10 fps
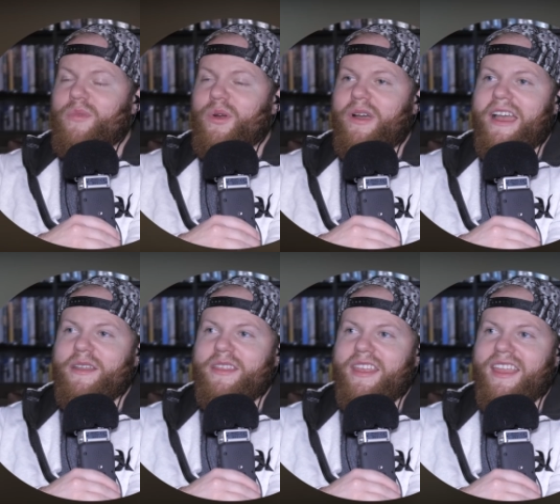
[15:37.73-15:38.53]
Bro,
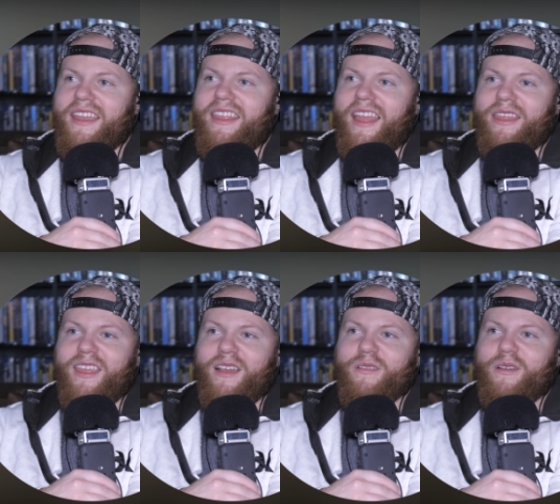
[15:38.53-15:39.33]
how did they get that
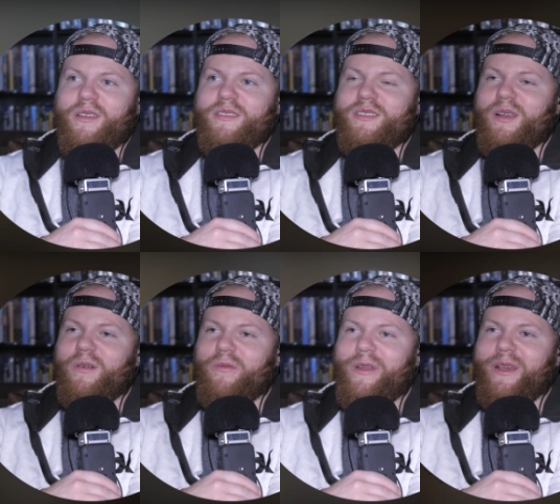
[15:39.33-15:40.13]
thing looking
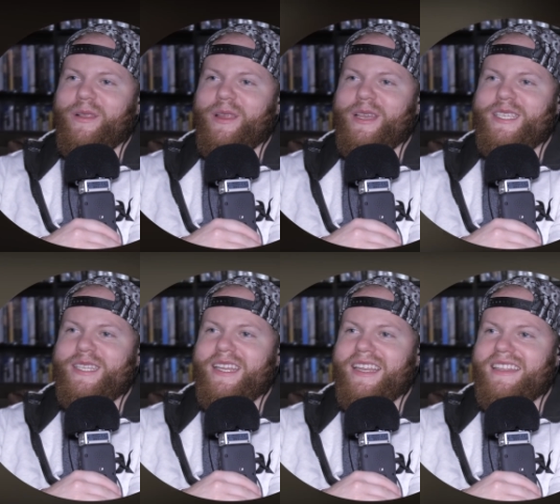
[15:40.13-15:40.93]
so
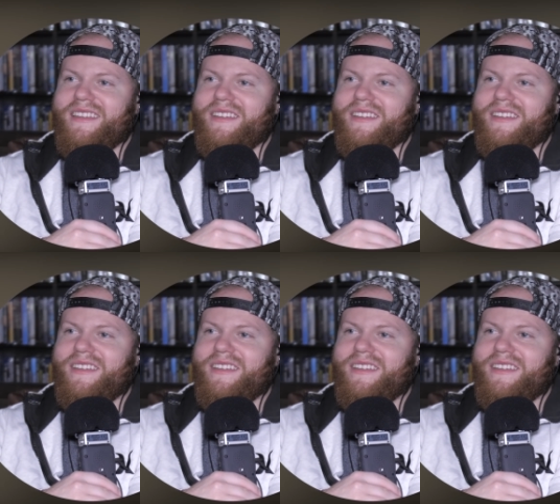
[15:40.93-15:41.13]
realistic,